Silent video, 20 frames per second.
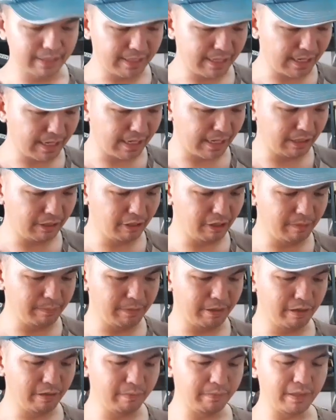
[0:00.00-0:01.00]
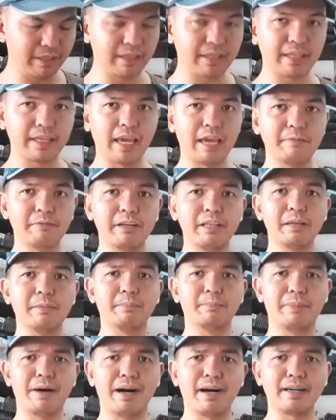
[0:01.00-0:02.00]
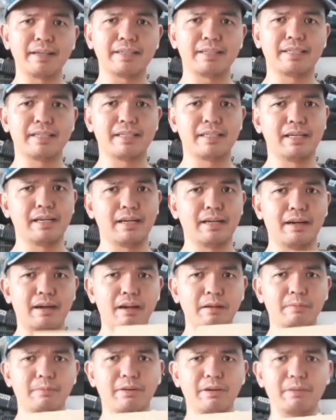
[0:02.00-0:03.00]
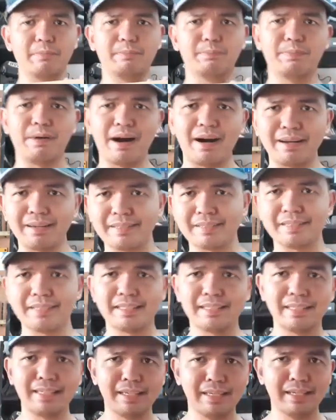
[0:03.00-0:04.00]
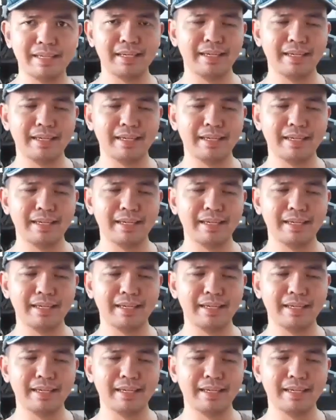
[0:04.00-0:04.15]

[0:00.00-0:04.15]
the Lomvum, it came with a box, cardboard box,